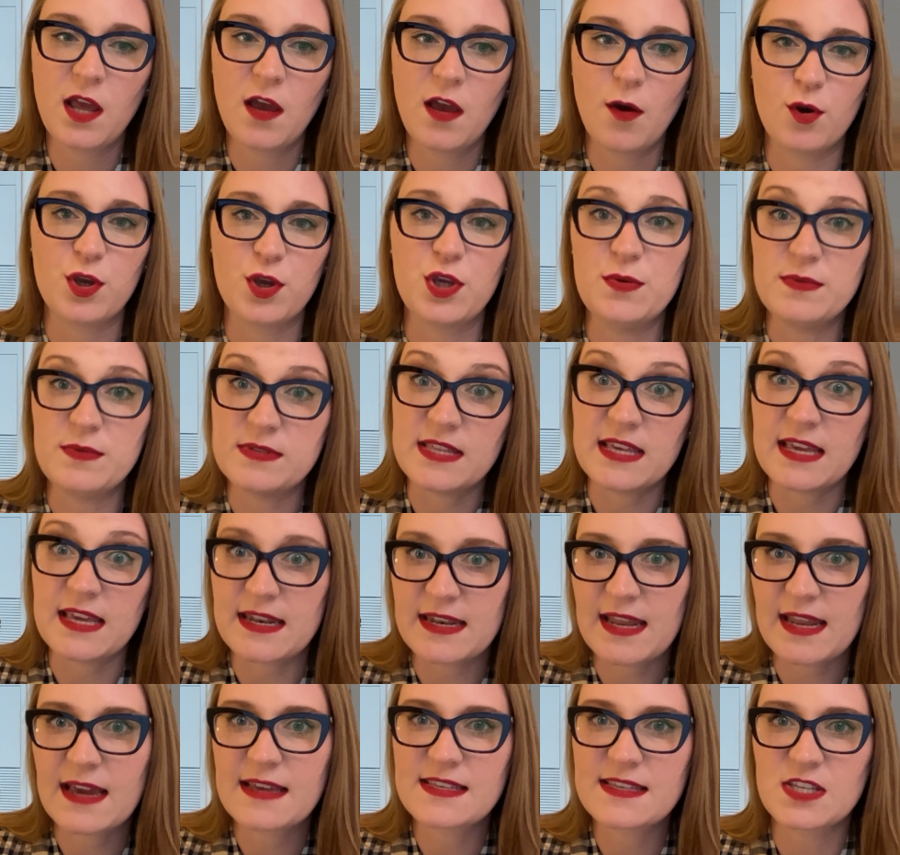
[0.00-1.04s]
or use the
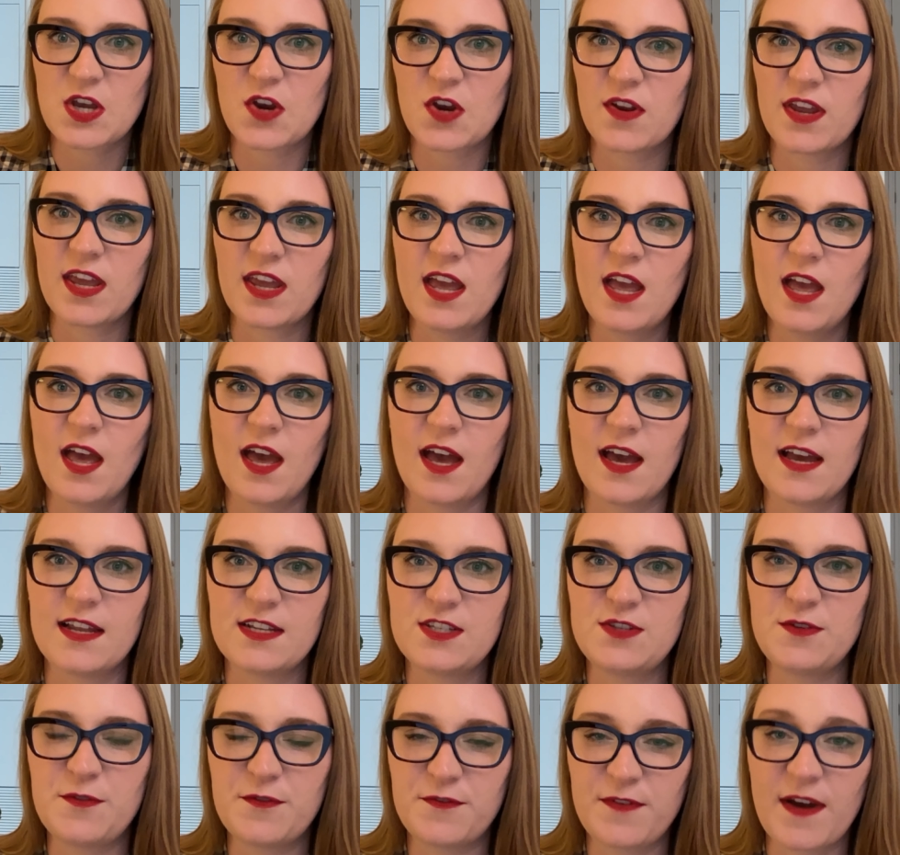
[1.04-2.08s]
index,
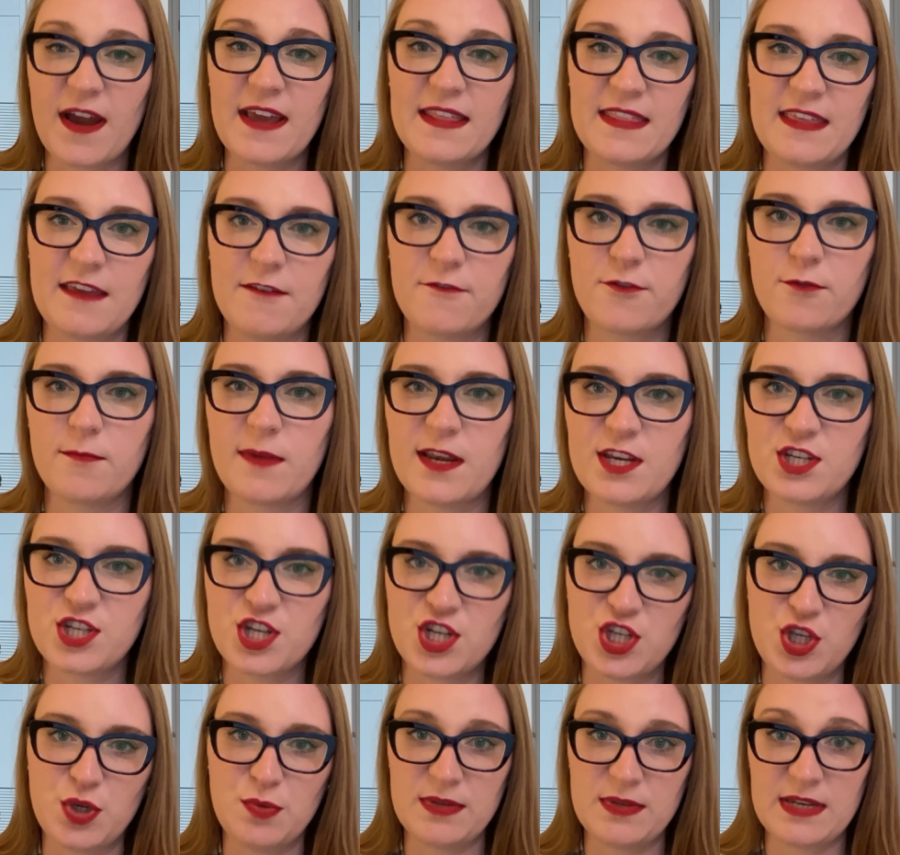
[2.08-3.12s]
to find the
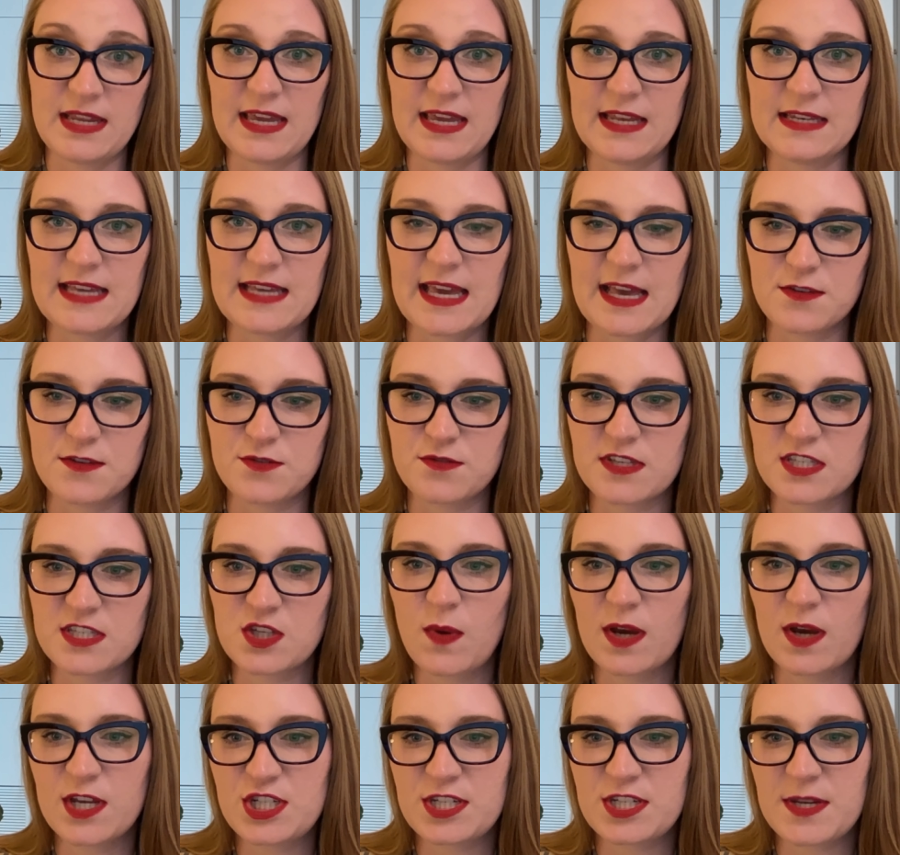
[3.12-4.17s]
information you need to answer this
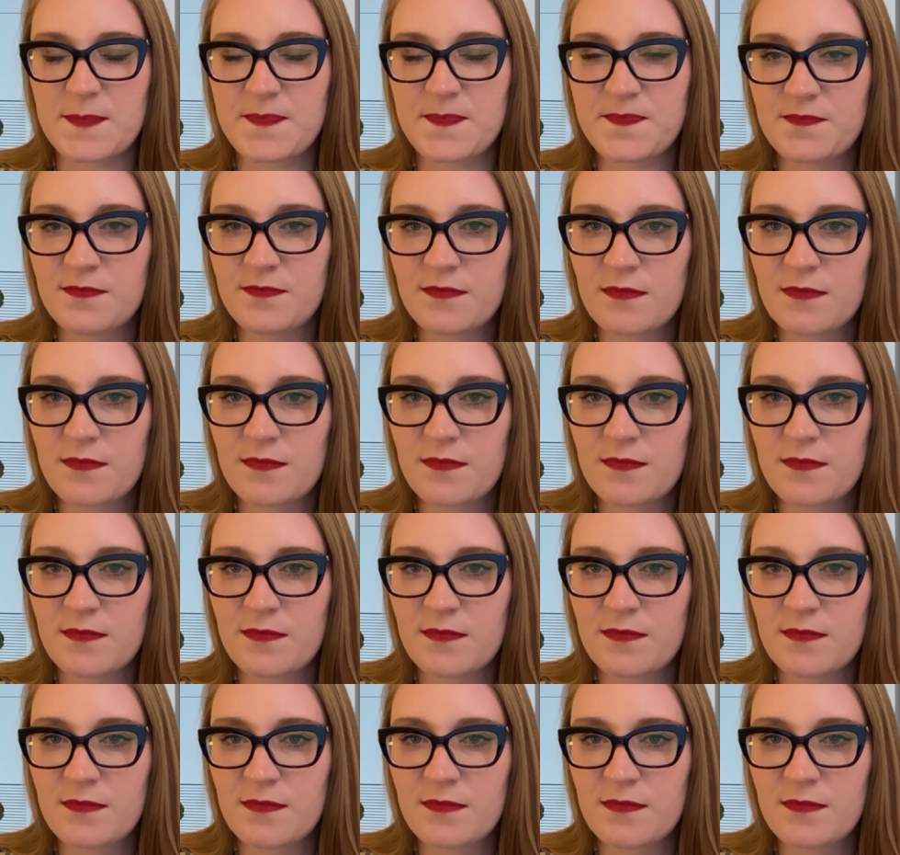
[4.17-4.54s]
question.